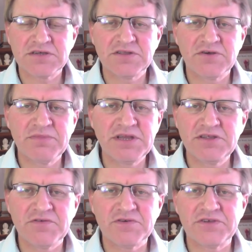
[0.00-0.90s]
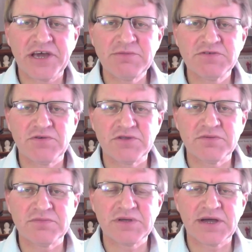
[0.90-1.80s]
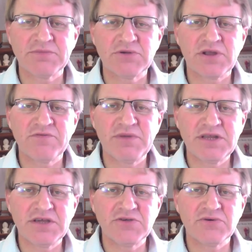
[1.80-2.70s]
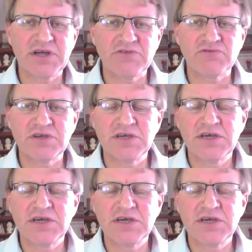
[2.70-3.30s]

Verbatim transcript: There are many different names for them. Um, you'll have many in your country.